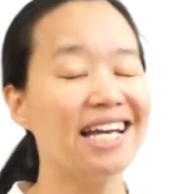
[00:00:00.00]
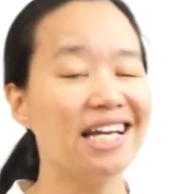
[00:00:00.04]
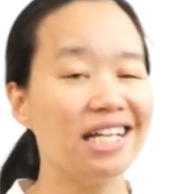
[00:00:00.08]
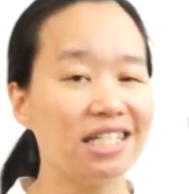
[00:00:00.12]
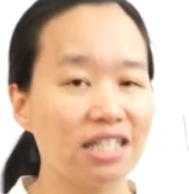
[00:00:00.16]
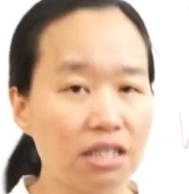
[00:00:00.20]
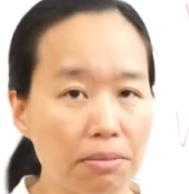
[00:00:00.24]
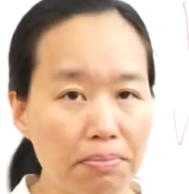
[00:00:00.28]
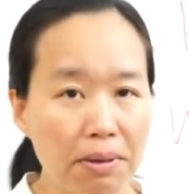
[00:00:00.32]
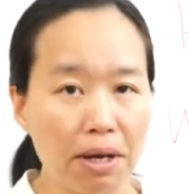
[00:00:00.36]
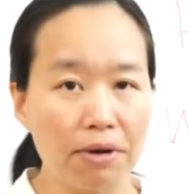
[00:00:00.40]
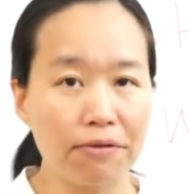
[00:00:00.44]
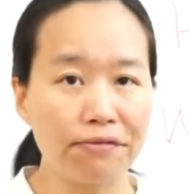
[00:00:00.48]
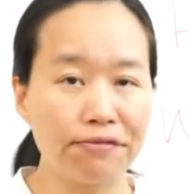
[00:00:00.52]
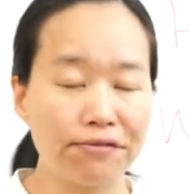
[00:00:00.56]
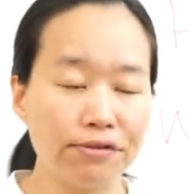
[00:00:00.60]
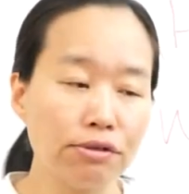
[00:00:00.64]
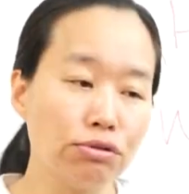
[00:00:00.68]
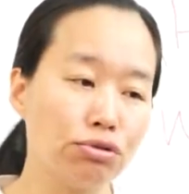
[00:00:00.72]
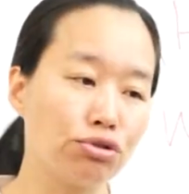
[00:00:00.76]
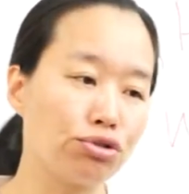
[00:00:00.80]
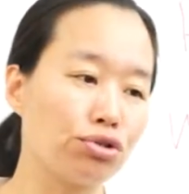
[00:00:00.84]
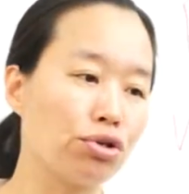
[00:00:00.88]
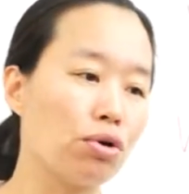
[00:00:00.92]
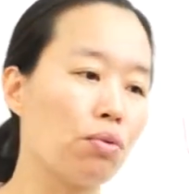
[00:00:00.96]
it's about
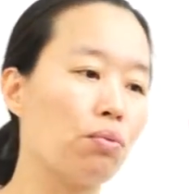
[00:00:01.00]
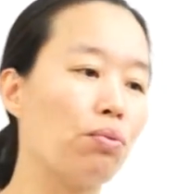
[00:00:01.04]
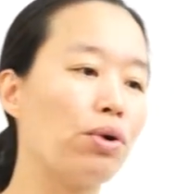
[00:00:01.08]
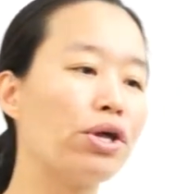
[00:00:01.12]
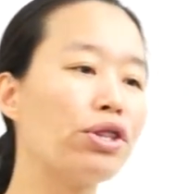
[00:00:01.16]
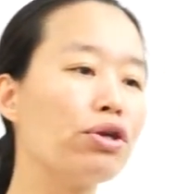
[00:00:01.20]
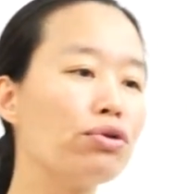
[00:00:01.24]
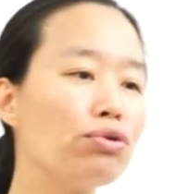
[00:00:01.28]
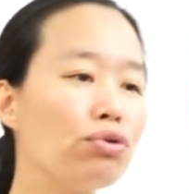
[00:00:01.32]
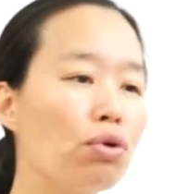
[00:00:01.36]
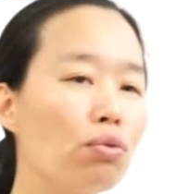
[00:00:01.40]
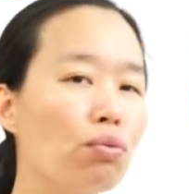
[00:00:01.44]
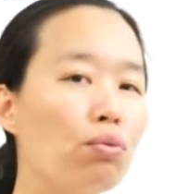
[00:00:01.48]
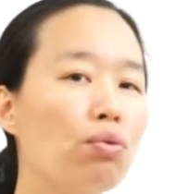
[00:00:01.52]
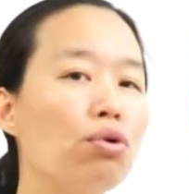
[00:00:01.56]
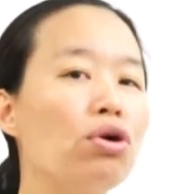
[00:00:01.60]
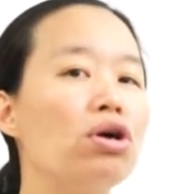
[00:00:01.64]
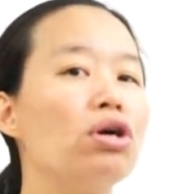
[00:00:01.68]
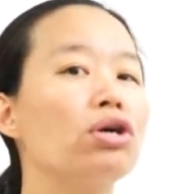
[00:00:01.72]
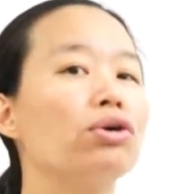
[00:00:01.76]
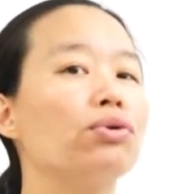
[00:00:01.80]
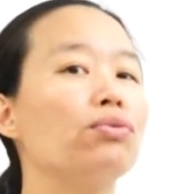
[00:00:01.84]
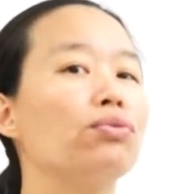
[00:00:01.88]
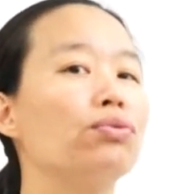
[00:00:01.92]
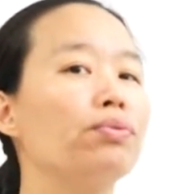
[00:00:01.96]
future, whether your
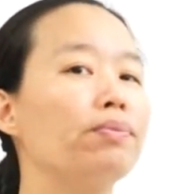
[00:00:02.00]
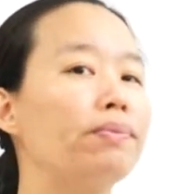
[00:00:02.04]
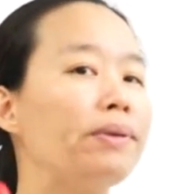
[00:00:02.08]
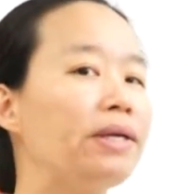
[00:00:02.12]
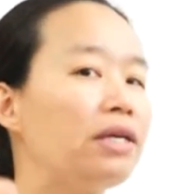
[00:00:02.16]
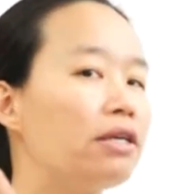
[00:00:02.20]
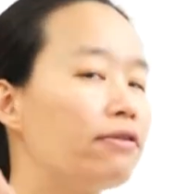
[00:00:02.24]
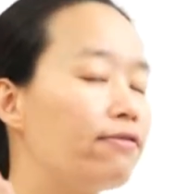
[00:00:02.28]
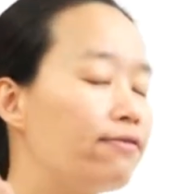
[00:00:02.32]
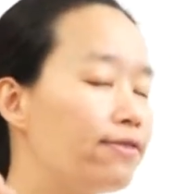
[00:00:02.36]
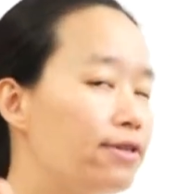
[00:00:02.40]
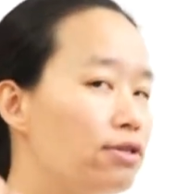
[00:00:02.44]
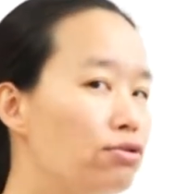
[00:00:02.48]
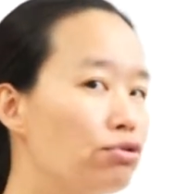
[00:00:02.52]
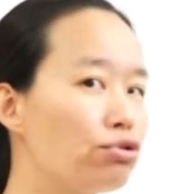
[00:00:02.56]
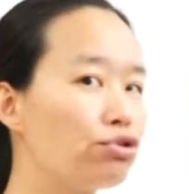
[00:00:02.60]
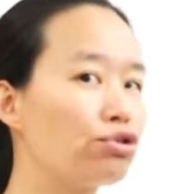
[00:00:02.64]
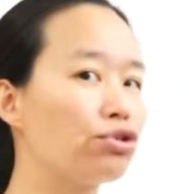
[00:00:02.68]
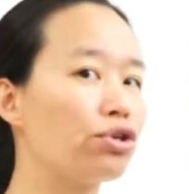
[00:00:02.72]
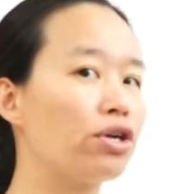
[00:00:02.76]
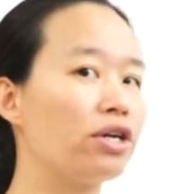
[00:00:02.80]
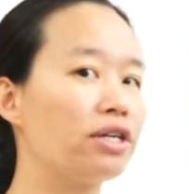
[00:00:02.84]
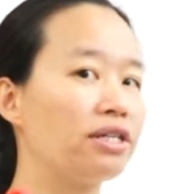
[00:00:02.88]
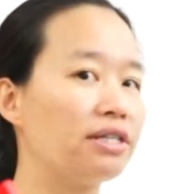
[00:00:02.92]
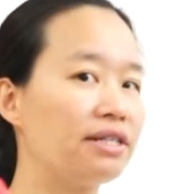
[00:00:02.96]
work will be
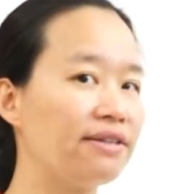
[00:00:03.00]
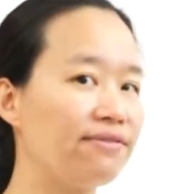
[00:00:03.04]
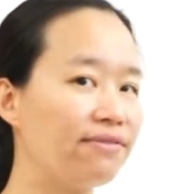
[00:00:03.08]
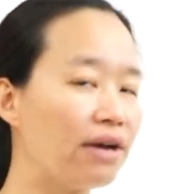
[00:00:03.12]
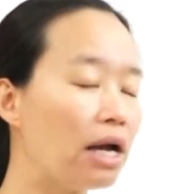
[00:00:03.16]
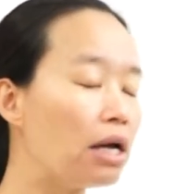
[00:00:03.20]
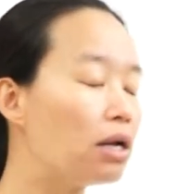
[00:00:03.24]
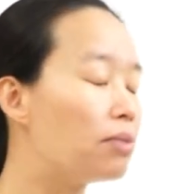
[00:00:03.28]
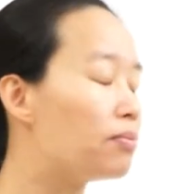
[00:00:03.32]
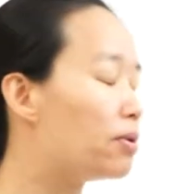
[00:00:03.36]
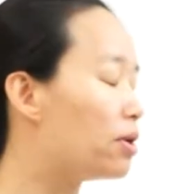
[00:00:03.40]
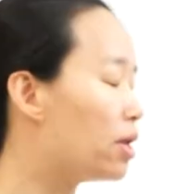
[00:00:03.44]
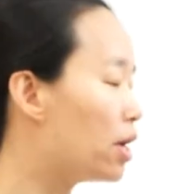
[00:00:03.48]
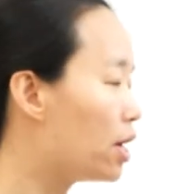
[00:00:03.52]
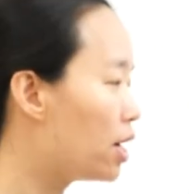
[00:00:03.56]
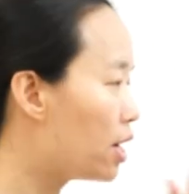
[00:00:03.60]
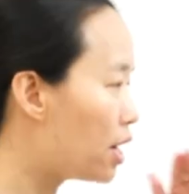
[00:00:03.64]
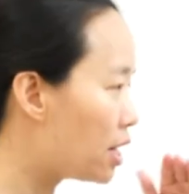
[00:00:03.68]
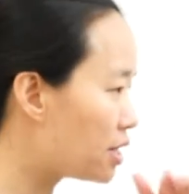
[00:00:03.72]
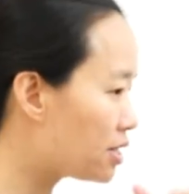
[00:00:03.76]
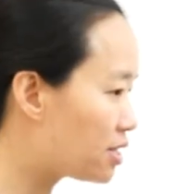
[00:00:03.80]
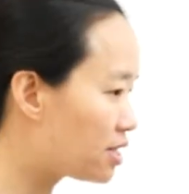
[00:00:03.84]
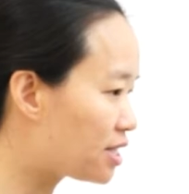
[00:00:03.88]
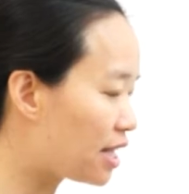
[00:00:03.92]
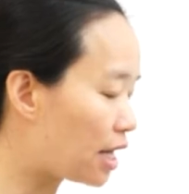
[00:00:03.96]
future development.
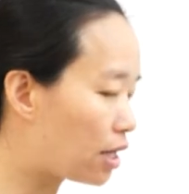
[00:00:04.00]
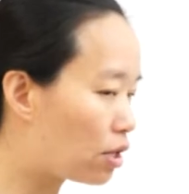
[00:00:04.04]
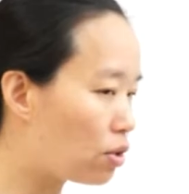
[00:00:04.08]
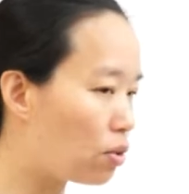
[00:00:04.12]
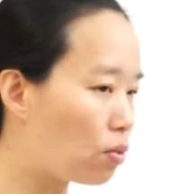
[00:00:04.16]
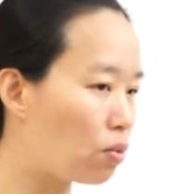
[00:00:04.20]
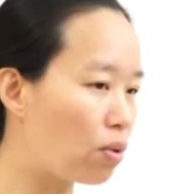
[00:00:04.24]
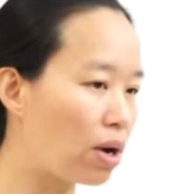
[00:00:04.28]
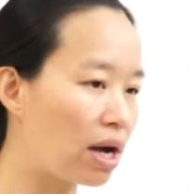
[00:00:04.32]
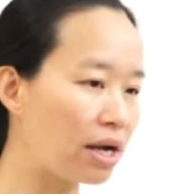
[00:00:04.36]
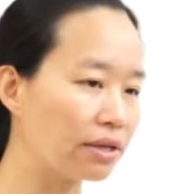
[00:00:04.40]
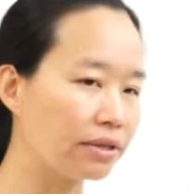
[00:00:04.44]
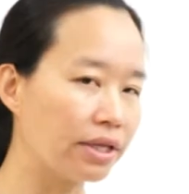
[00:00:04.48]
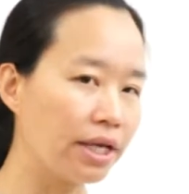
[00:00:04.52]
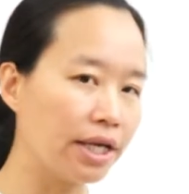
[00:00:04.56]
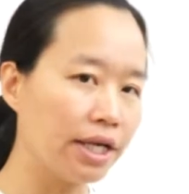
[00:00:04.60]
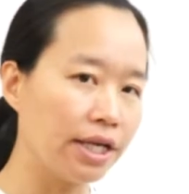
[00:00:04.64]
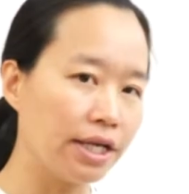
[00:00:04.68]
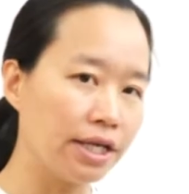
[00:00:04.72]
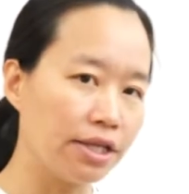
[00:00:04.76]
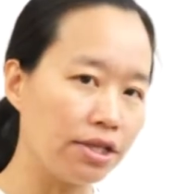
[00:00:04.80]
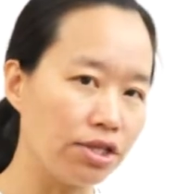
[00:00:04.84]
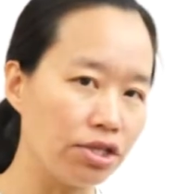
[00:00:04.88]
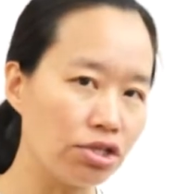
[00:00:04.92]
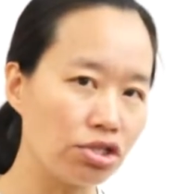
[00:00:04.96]
And second one,
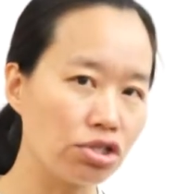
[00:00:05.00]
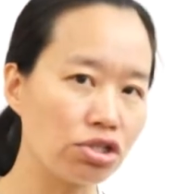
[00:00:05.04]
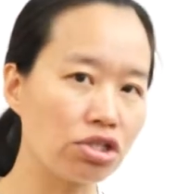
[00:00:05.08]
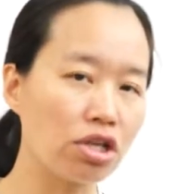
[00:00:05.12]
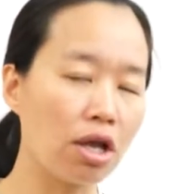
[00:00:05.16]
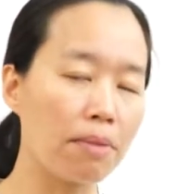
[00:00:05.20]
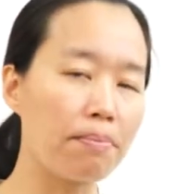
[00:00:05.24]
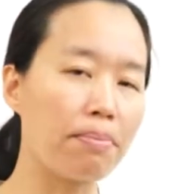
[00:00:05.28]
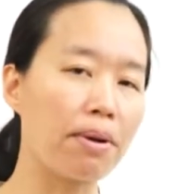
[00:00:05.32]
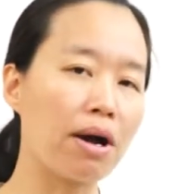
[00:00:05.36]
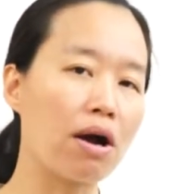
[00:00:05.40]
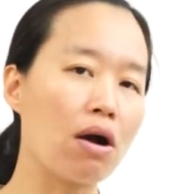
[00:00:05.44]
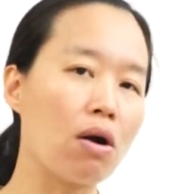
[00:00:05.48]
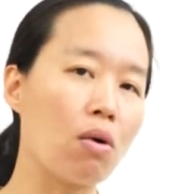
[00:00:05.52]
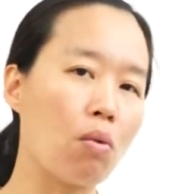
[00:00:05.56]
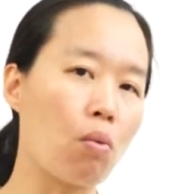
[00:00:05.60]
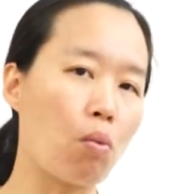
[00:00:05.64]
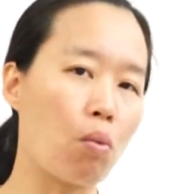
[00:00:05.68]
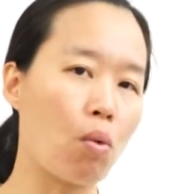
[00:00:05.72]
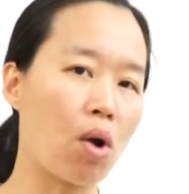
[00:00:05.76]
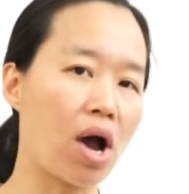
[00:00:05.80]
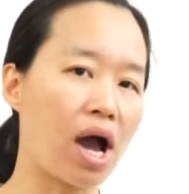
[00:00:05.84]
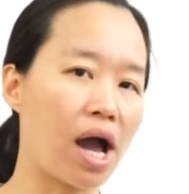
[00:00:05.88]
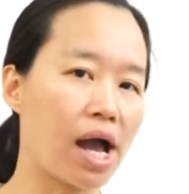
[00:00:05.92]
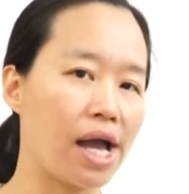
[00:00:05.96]
this is about
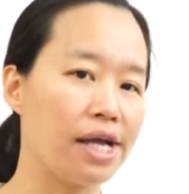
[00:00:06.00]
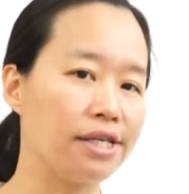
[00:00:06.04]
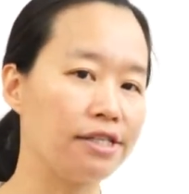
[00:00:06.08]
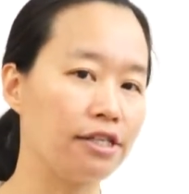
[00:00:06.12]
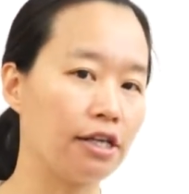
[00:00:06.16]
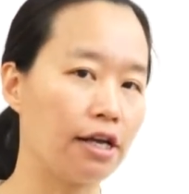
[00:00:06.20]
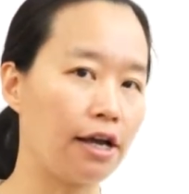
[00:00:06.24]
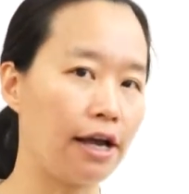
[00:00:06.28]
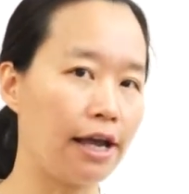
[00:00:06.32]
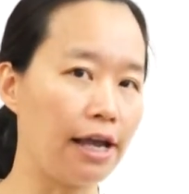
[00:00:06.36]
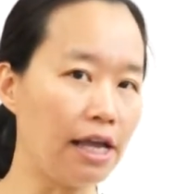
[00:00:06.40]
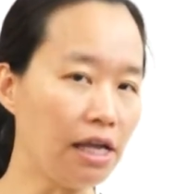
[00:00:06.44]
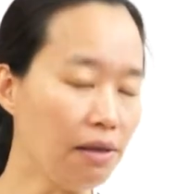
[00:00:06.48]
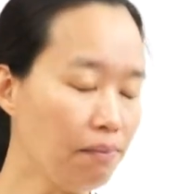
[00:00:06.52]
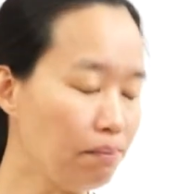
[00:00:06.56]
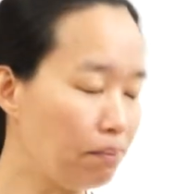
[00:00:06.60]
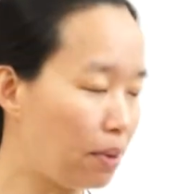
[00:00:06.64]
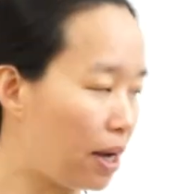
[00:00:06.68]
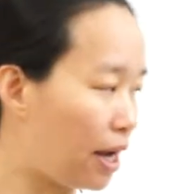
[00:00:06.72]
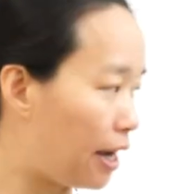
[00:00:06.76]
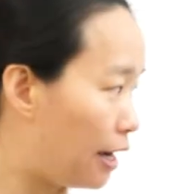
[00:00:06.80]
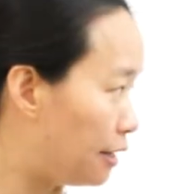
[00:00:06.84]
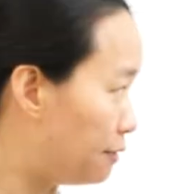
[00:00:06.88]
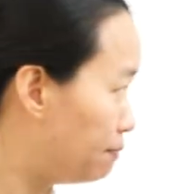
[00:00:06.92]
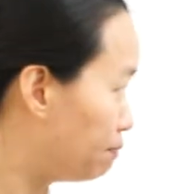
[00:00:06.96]
wider
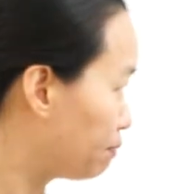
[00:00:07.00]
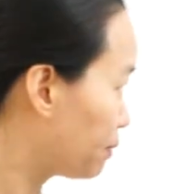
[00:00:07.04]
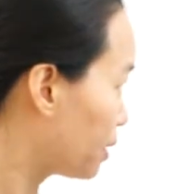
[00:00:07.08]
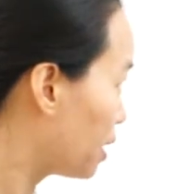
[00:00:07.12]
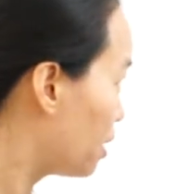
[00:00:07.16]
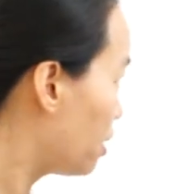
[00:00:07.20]
impact.